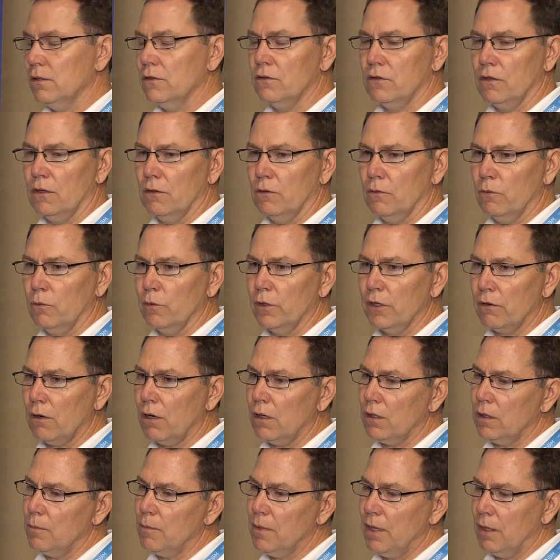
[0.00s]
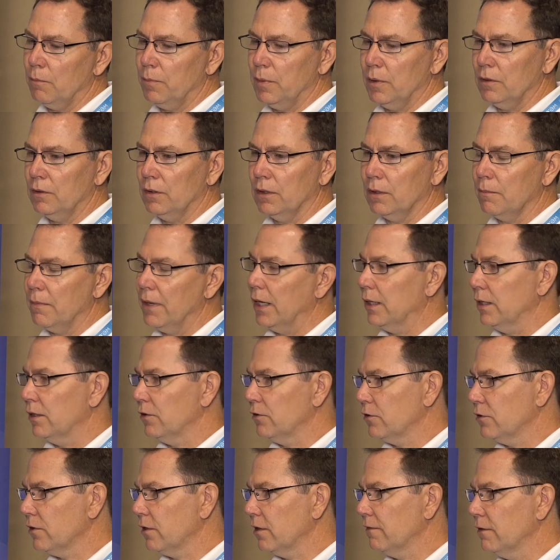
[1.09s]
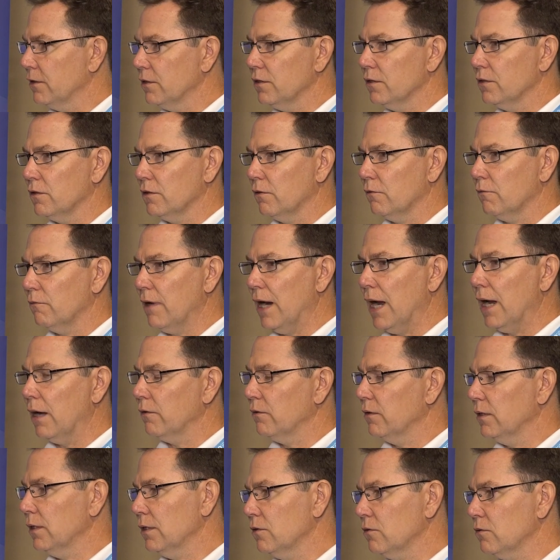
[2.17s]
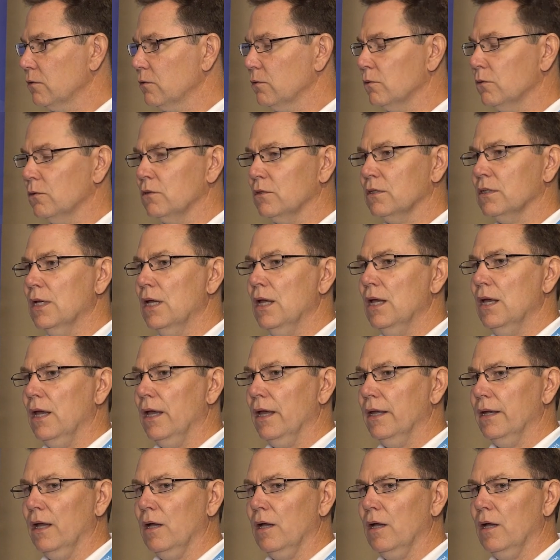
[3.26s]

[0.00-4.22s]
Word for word: So we're all about building managed services around these tools and